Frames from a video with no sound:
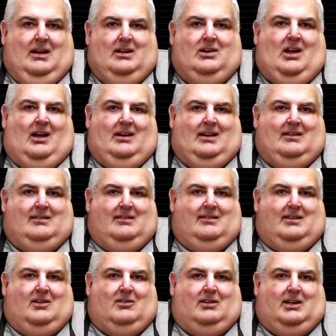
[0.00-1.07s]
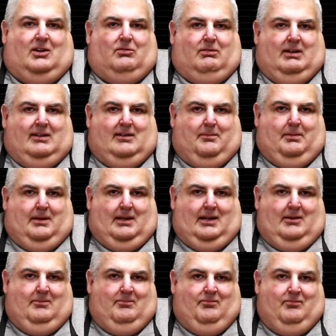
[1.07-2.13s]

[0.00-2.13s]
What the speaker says: Not necessarily a recipe,